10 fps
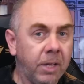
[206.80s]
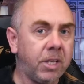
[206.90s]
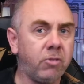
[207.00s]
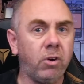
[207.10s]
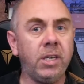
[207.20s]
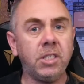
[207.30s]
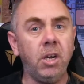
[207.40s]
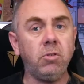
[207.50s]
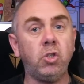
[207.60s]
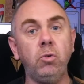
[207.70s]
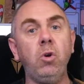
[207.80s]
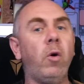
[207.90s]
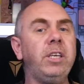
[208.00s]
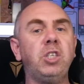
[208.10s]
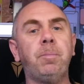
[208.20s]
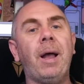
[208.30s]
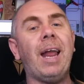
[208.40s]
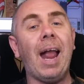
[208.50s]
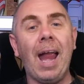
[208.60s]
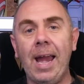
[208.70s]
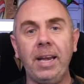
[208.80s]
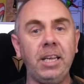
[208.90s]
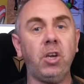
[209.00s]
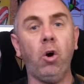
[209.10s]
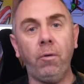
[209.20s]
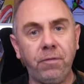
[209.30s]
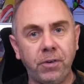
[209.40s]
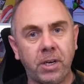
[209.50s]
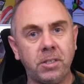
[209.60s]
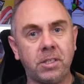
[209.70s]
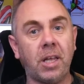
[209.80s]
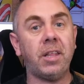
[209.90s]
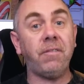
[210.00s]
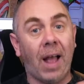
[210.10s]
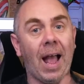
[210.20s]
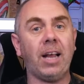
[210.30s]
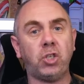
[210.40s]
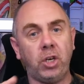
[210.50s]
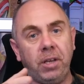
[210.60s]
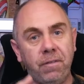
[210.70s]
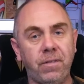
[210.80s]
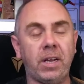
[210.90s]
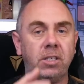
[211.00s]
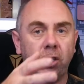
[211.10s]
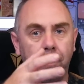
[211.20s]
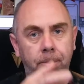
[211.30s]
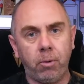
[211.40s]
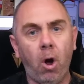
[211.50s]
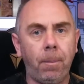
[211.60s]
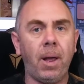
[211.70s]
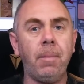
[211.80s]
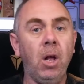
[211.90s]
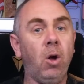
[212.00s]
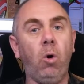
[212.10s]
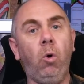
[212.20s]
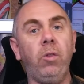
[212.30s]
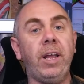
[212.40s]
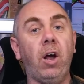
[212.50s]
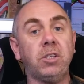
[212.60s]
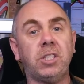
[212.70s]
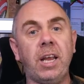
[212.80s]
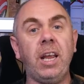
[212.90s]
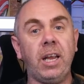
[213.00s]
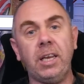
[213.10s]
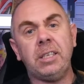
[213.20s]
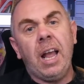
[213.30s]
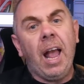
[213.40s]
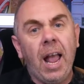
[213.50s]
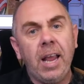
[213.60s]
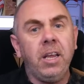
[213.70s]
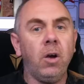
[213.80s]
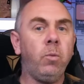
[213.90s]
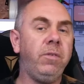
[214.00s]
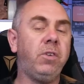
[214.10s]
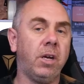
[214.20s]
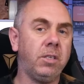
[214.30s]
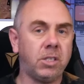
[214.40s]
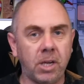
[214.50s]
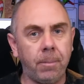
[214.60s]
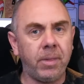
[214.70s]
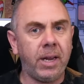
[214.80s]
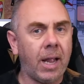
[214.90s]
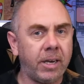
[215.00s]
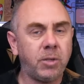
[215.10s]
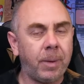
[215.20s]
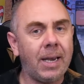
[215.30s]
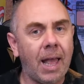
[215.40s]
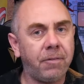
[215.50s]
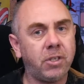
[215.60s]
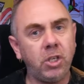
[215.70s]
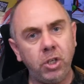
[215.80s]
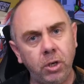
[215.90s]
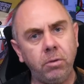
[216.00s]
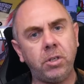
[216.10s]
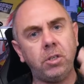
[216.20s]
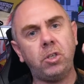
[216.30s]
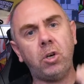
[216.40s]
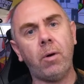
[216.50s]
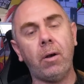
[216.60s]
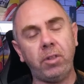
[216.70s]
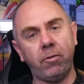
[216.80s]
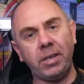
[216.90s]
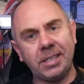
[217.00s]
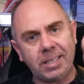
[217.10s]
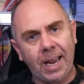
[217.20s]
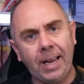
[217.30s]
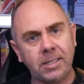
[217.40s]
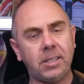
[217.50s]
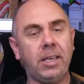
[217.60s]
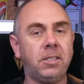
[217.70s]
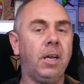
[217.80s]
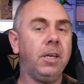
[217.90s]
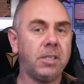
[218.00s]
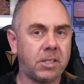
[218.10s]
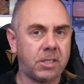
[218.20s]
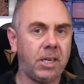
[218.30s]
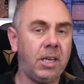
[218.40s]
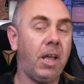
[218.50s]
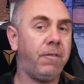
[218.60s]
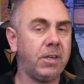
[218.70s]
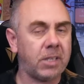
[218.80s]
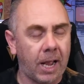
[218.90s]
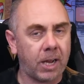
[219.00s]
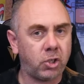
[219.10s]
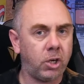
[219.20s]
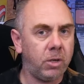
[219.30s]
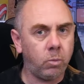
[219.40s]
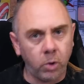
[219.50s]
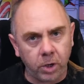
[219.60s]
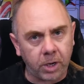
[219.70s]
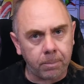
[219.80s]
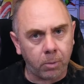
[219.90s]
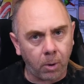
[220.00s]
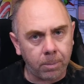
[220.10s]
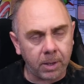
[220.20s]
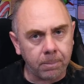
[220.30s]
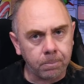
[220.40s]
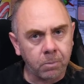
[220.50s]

These release notes do not inspire any confidence that they've actually fixed the problem. All they are saying is, hey, we've done something, and it's been left to users to go out there and test this to see if it's actually working properly.